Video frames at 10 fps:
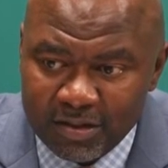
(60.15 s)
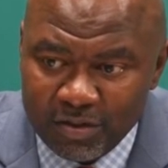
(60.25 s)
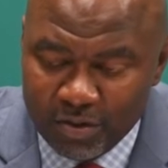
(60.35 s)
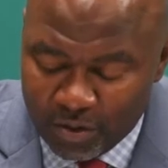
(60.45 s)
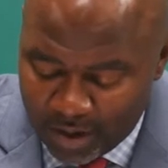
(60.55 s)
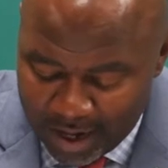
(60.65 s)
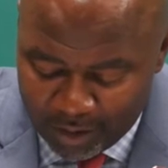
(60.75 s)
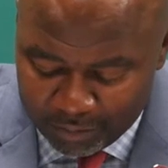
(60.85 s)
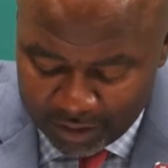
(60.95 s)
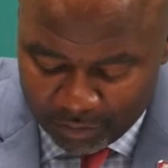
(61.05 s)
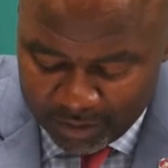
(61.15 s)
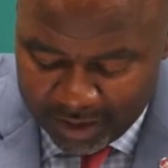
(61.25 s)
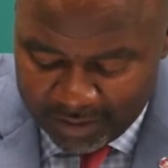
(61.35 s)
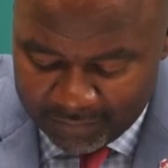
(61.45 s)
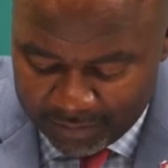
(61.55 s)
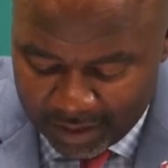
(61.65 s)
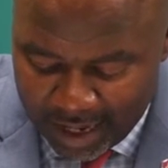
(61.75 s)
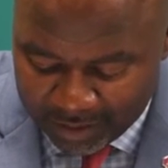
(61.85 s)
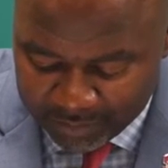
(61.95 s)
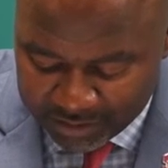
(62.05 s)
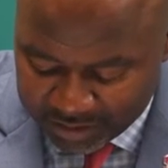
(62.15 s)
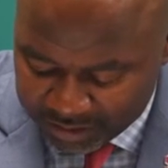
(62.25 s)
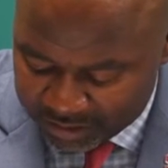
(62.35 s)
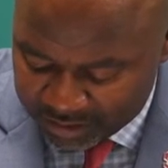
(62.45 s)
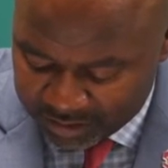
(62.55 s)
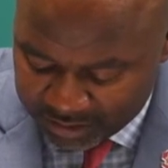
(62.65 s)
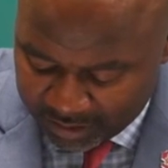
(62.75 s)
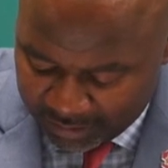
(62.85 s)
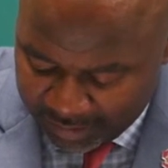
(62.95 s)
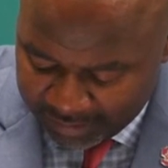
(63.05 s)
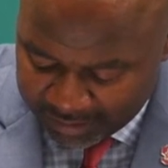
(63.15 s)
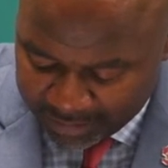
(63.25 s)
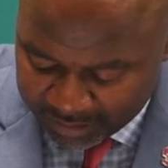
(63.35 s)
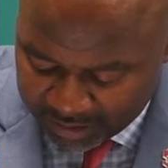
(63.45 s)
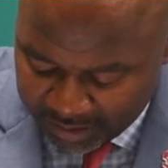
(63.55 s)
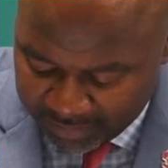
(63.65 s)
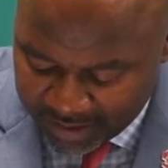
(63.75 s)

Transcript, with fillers: You know, I don't think we gave a lot of resistance. Anytime a team